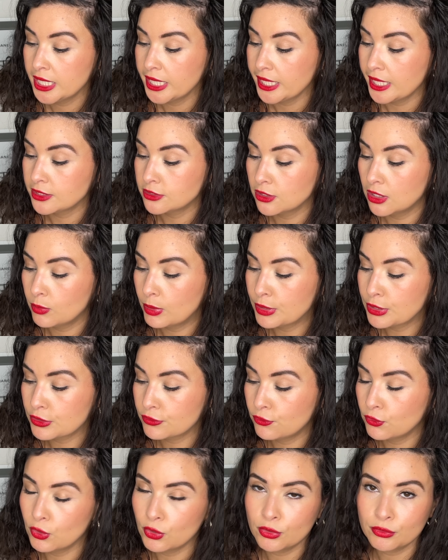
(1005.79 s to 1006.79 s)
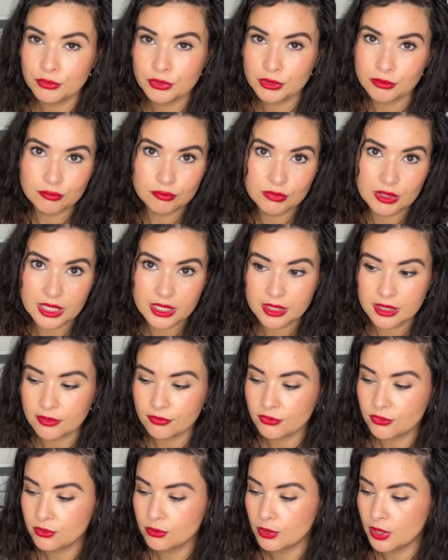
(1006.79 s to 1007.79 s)
It's all wonderful. Like
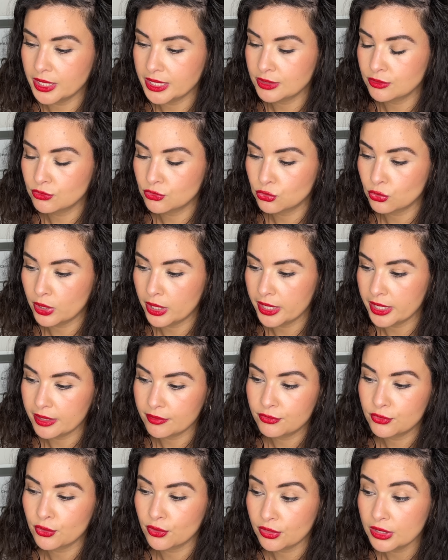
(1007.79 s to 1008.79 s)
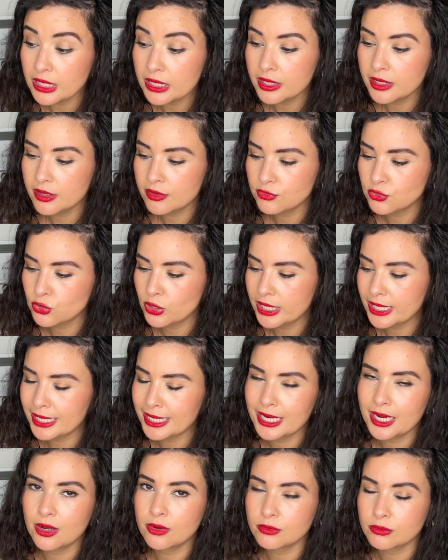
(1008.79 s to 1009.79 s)
if you are trying if you're thinking of trying it
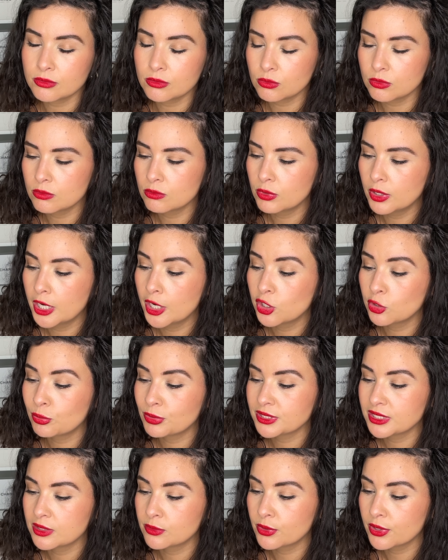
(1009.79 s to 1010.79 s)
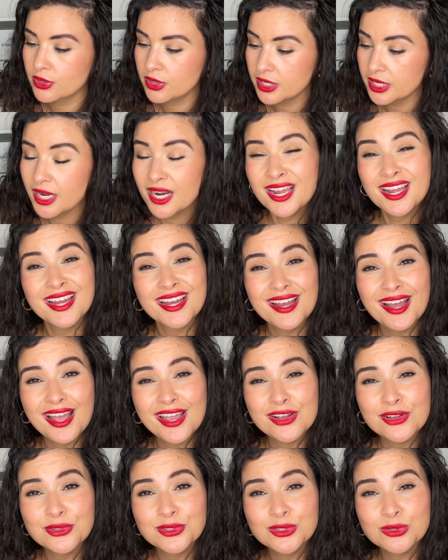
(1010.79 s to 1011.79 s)
out, 100% worth it. I
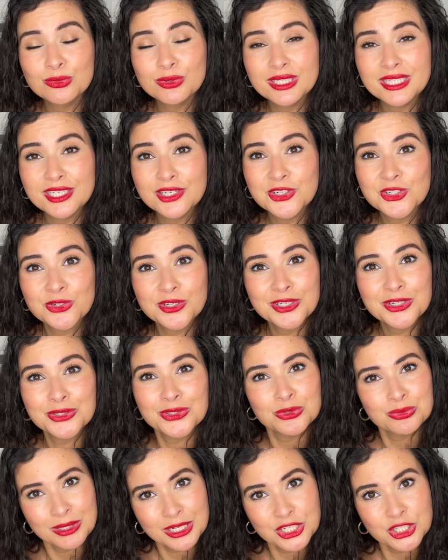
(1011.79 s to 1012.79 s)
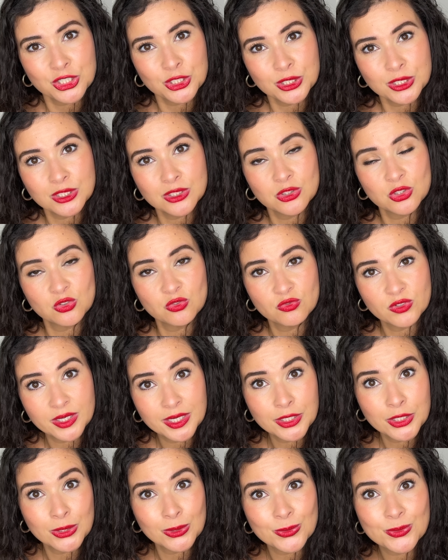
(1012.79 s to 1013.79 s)
also really enjoy her sweatshirts. They're very
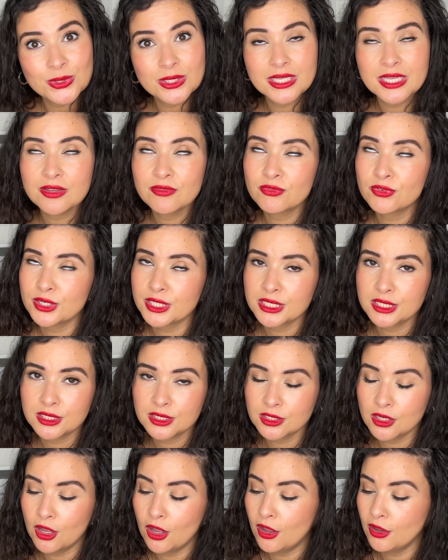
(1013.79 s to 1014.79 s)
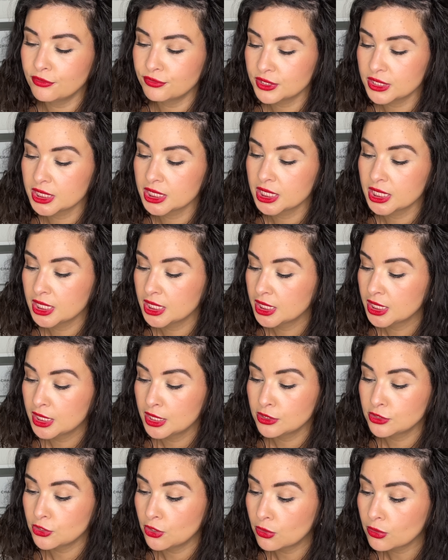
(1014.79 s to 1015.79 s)
cozy, very soft.
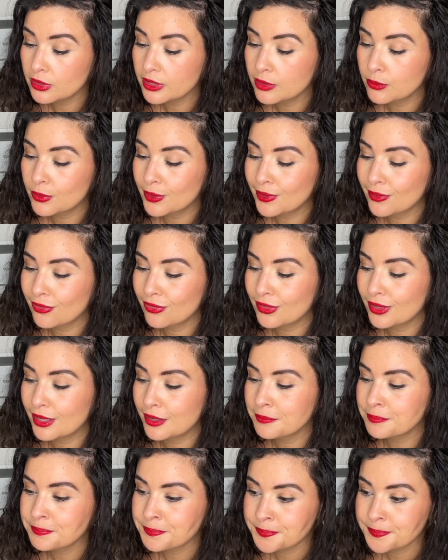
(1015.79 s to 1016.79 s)
Totally worth it.